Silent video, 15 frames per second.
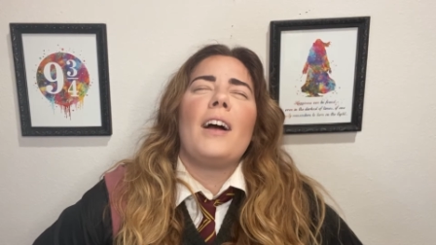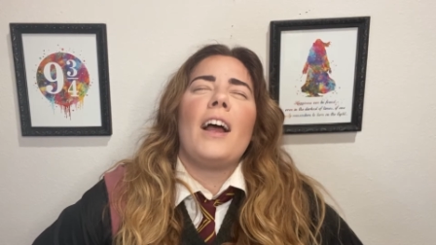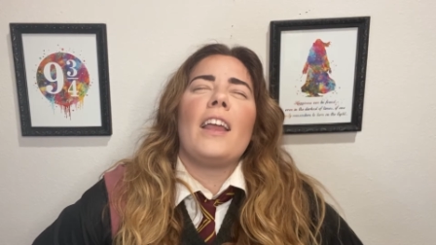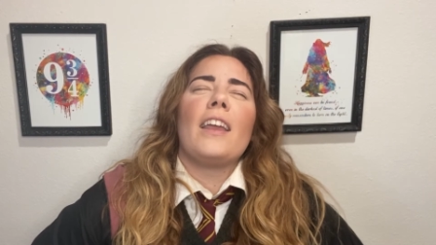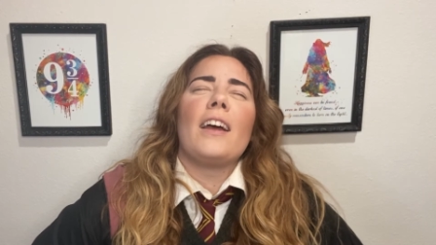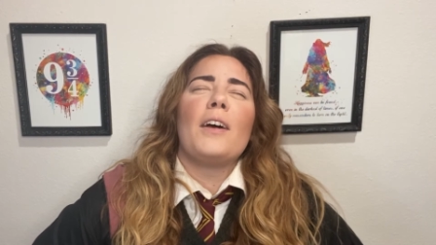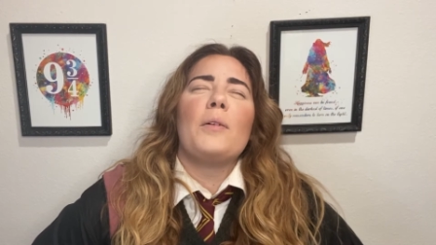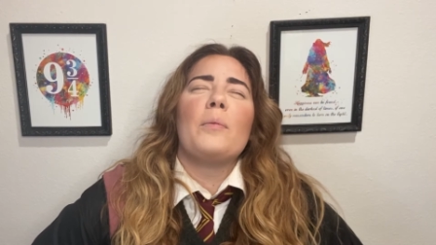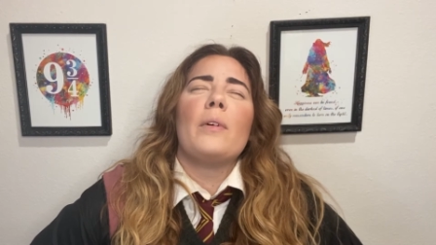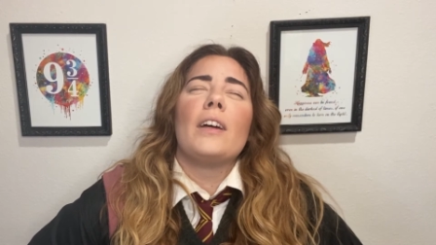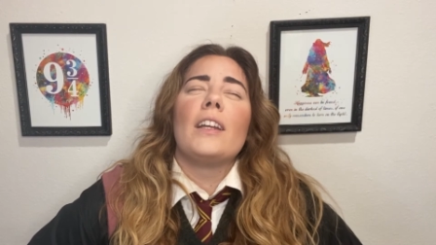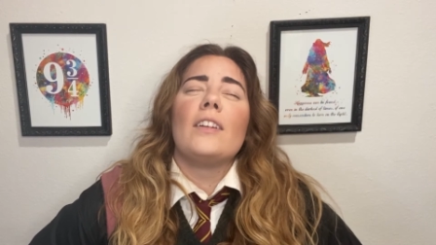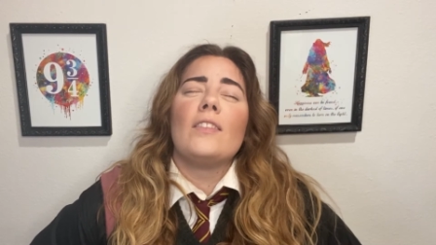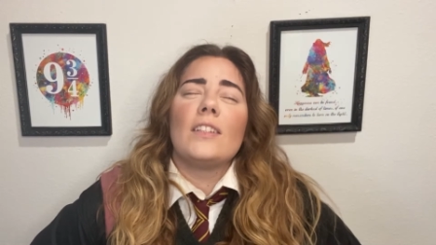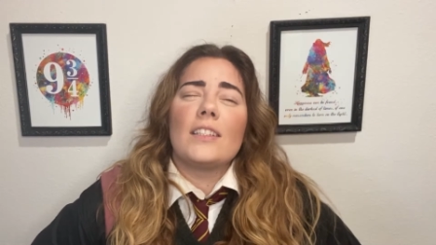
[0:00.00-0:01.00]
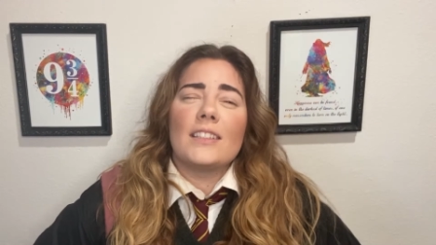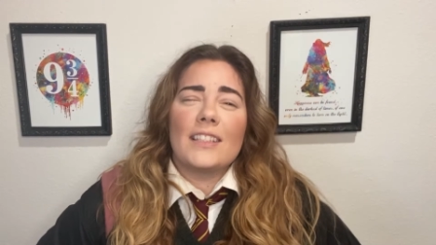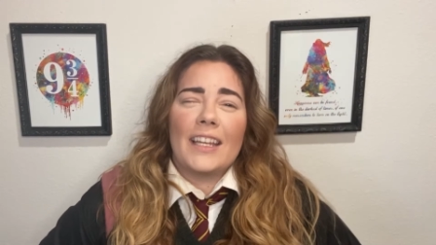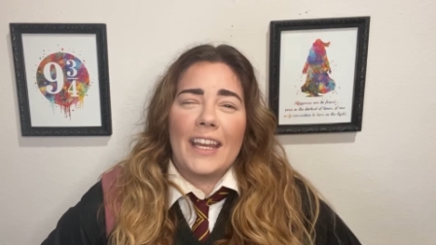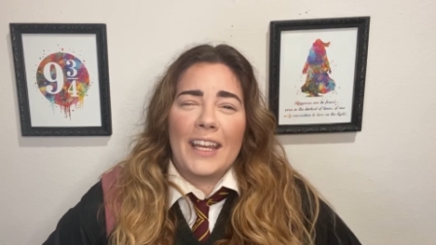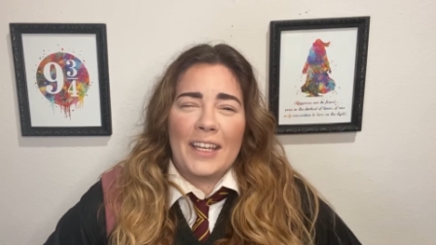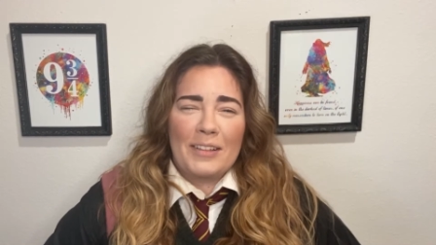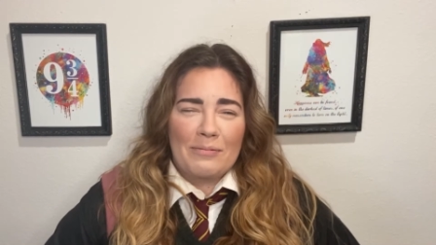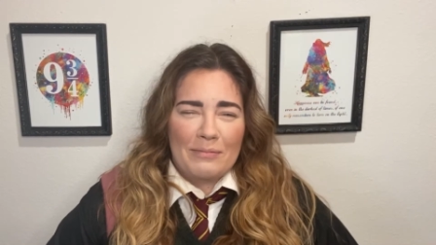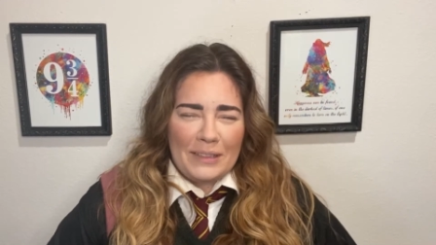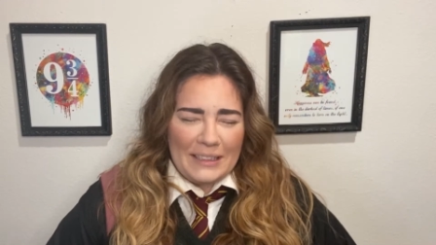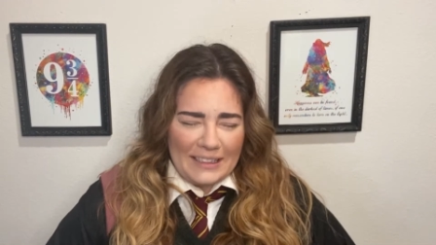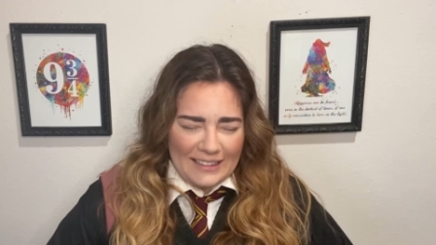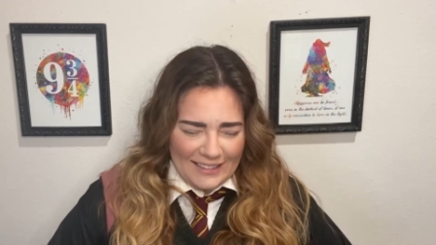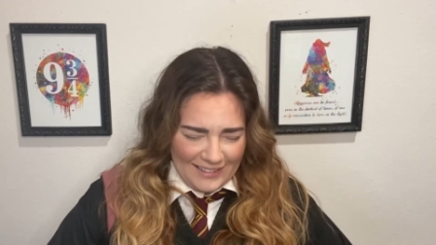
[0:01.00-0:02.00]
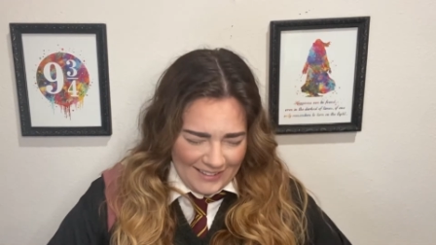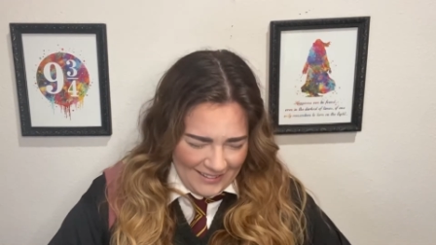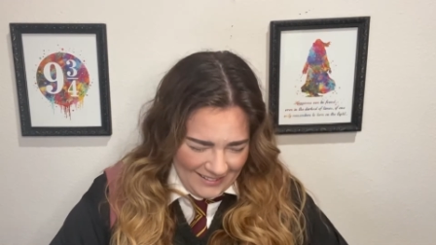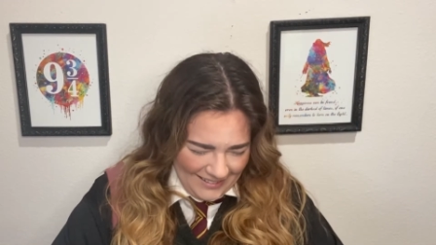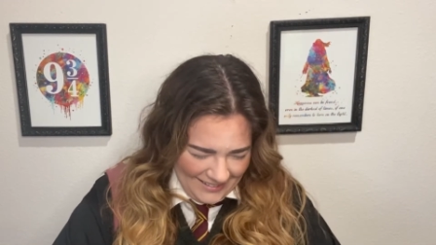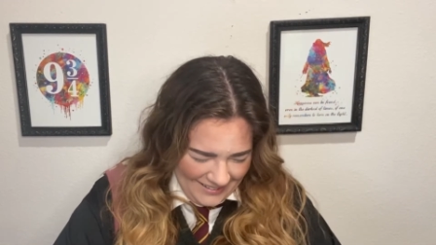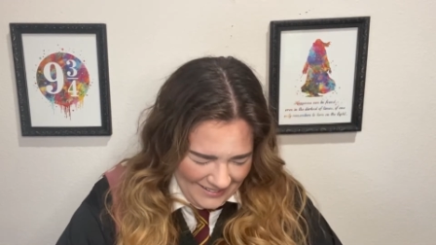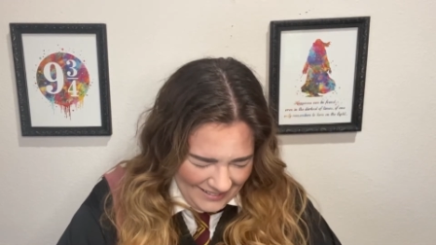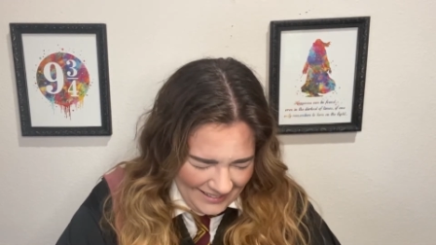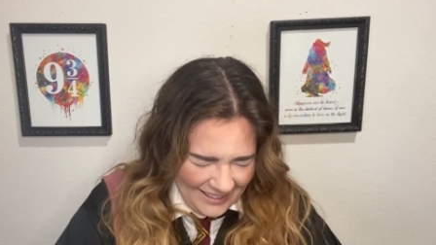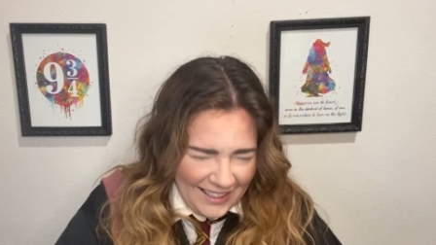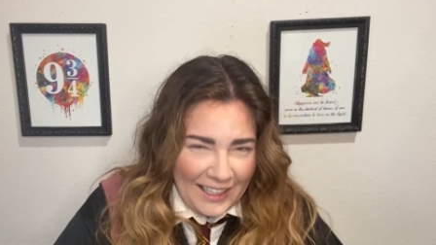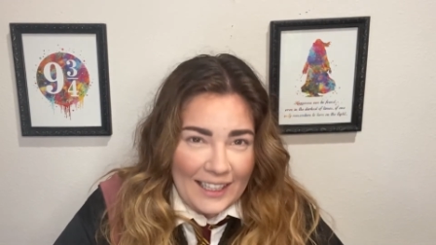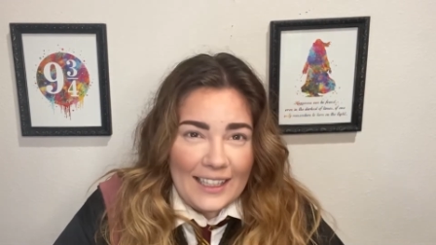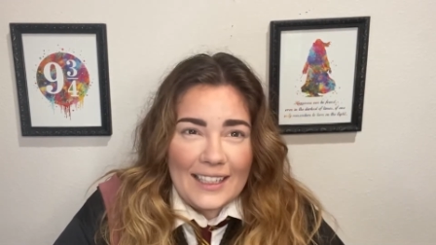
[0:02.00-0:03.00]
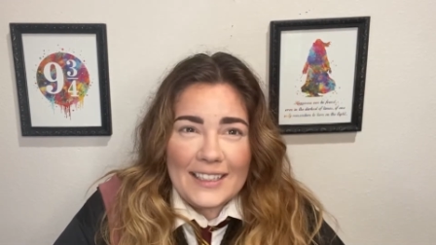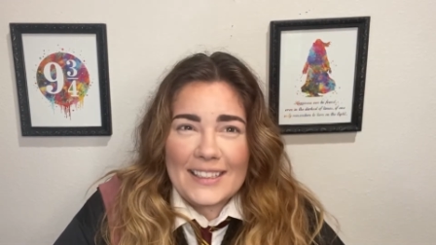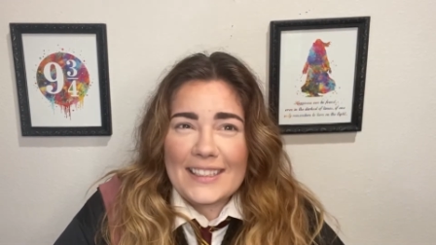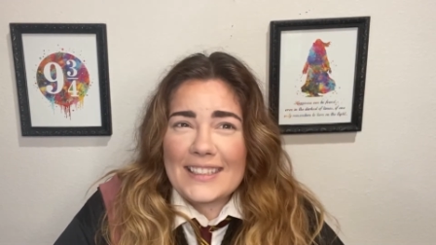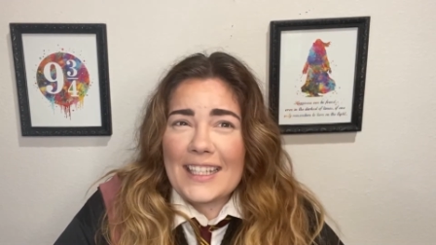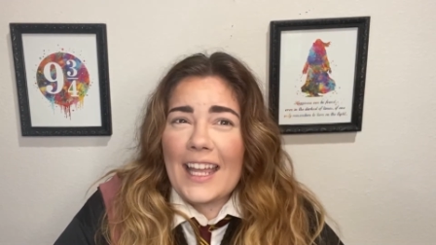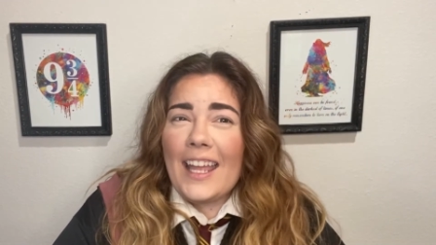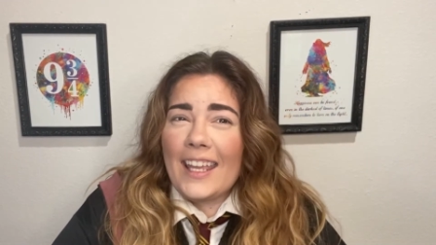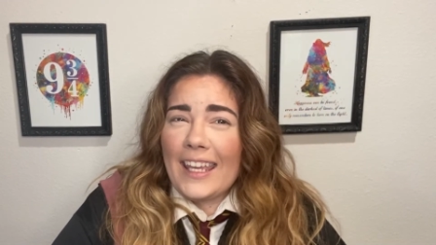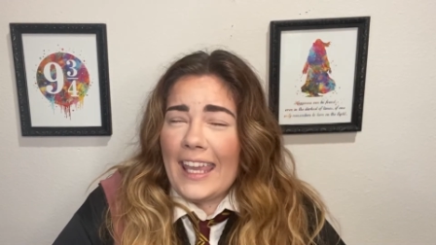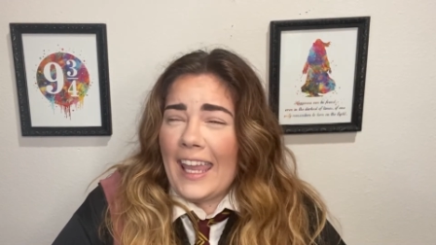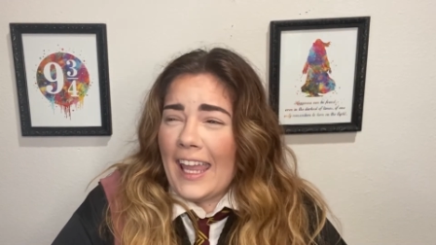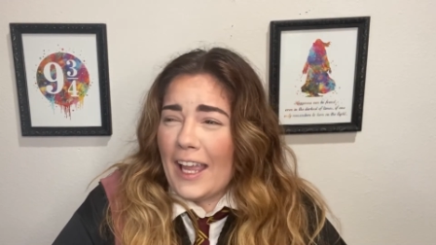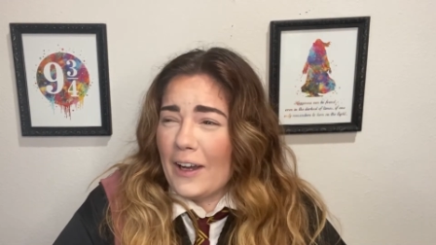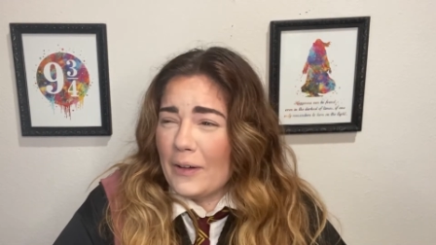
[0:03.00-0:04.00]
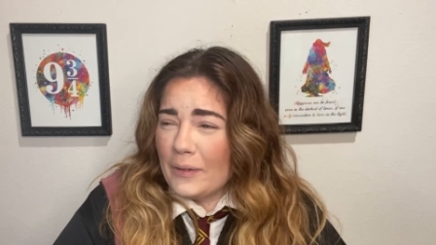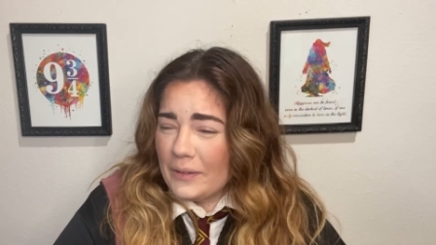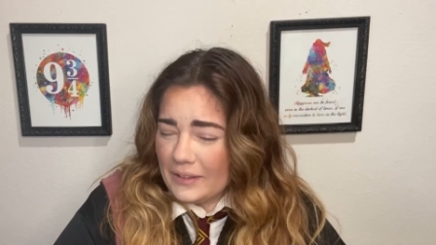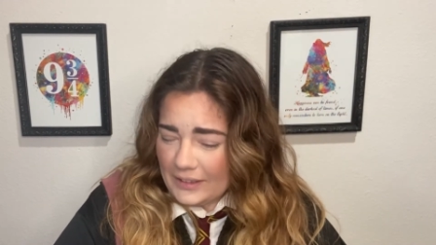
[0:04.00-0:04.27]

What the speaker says: I got one in his name. Does that count?